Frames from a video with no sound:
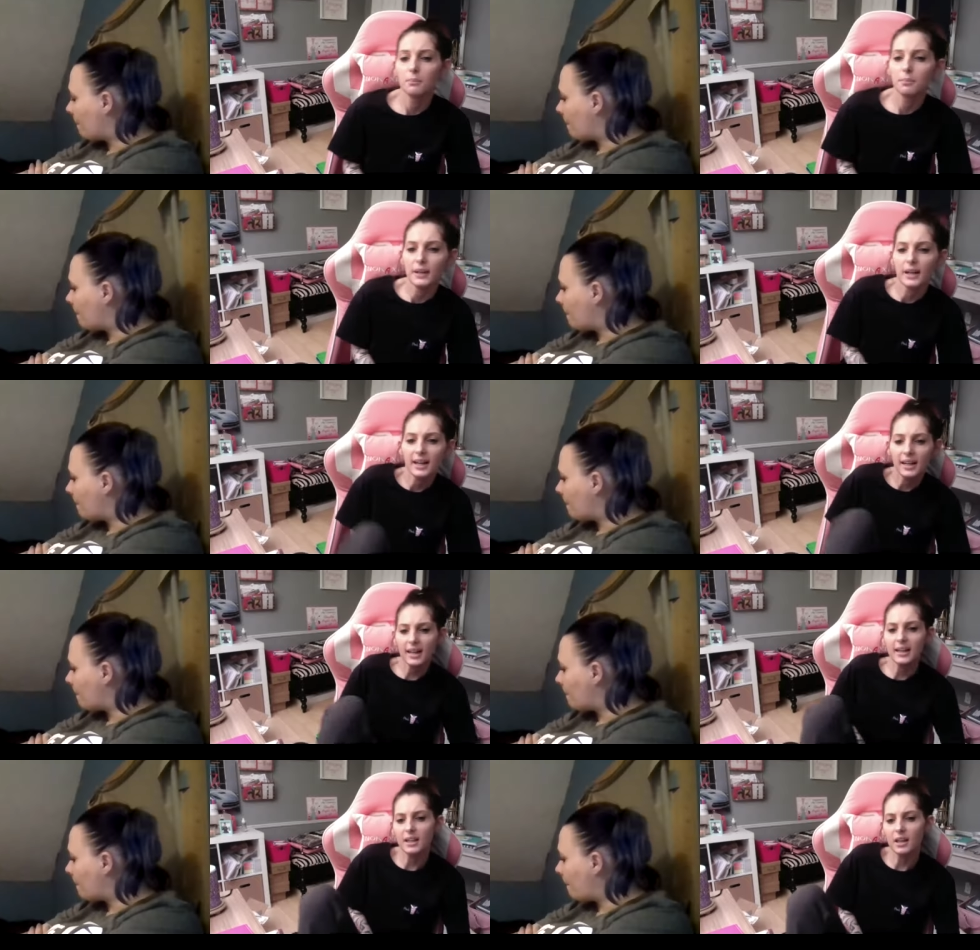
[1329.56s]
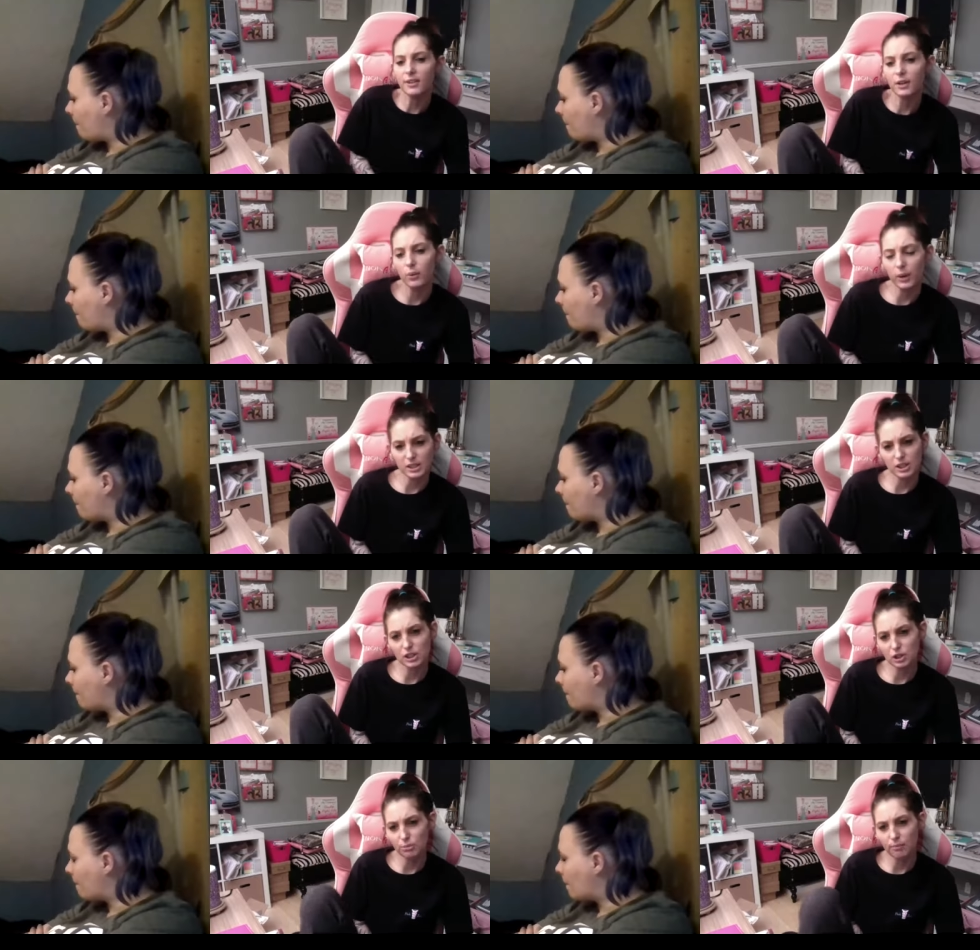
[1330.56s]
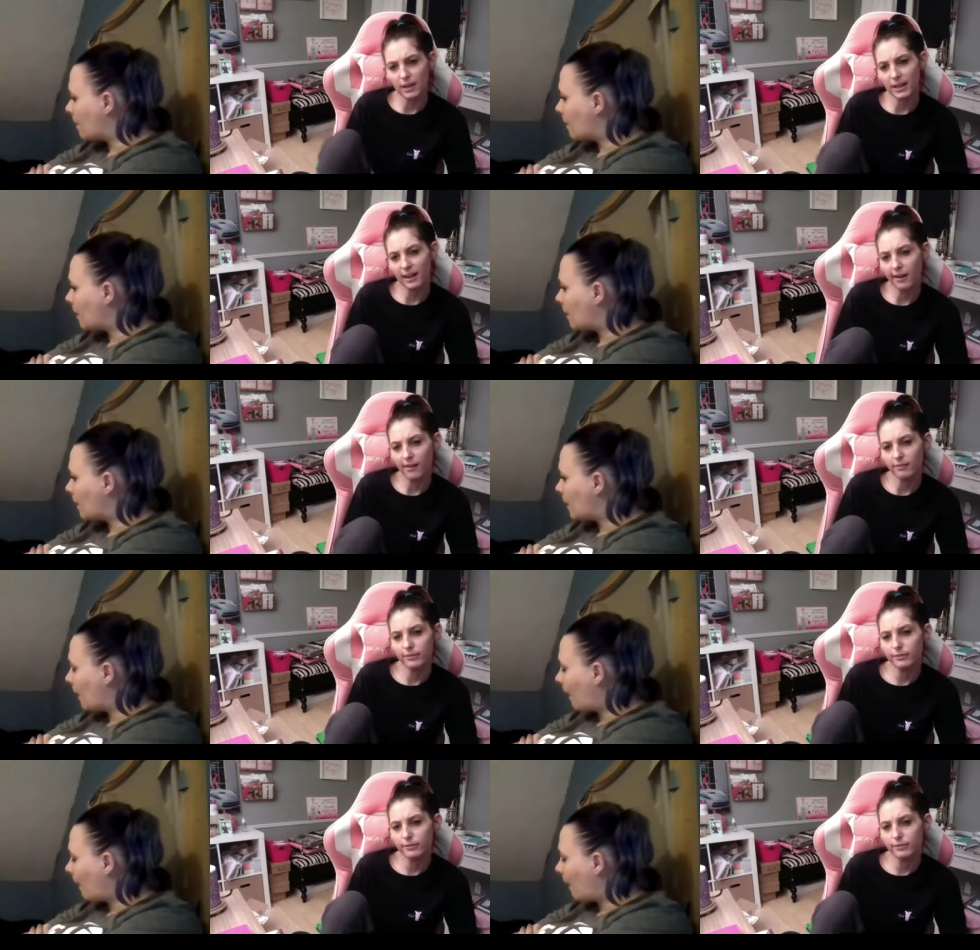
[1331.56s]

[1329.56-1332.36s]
Speaker 1: But any other questions you might have?